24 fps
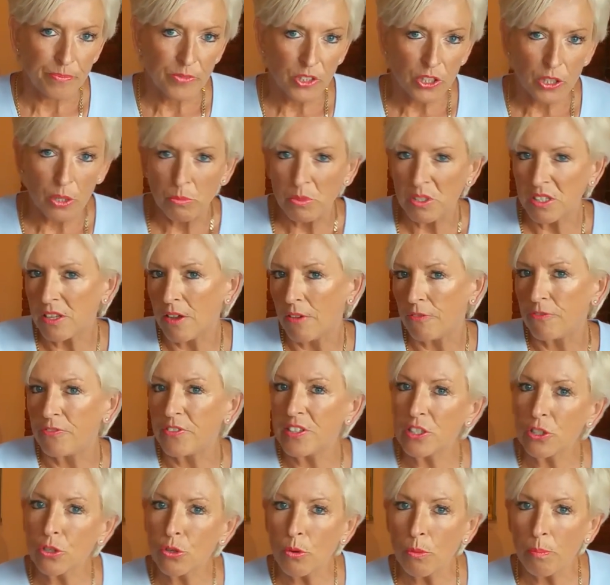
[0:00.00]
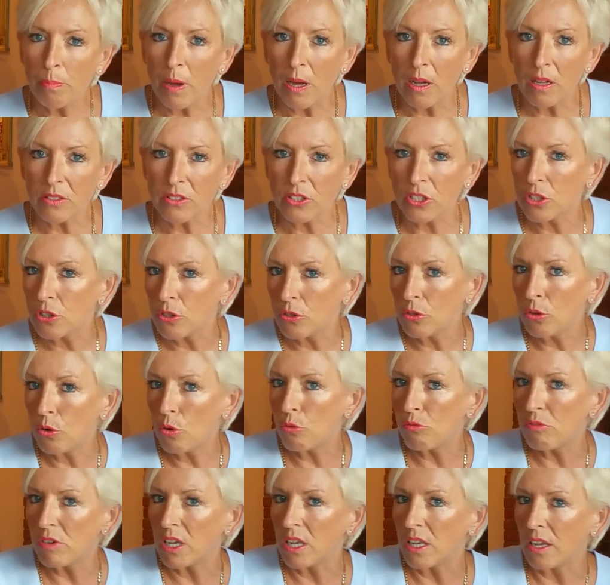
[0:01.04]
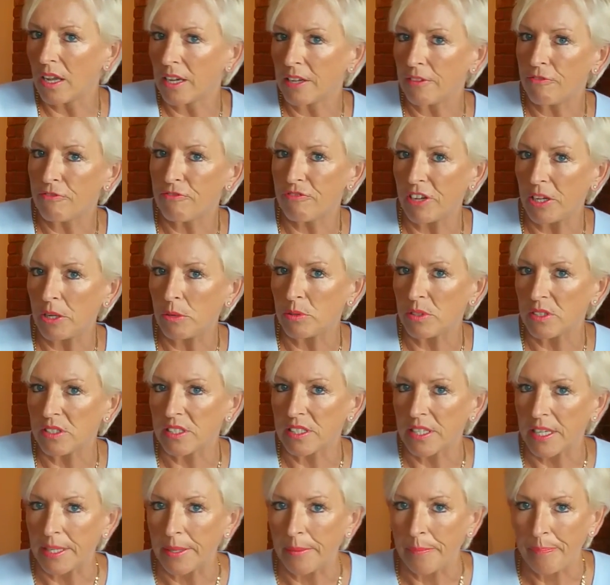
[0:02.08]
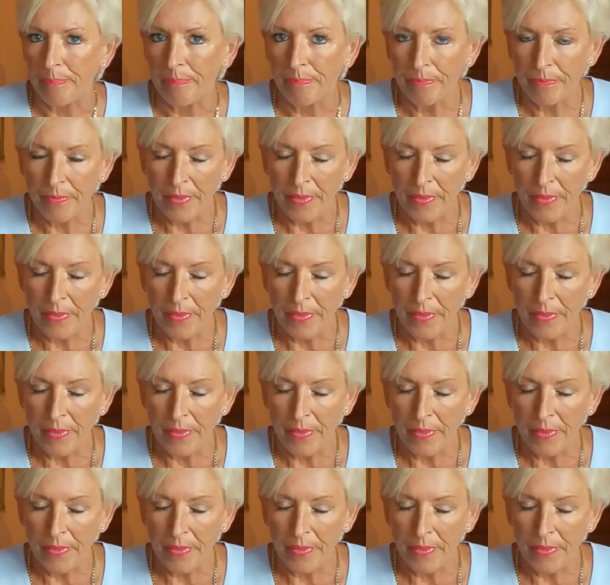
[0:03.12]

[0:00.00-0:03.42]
So was it a physical particle or a light frequency?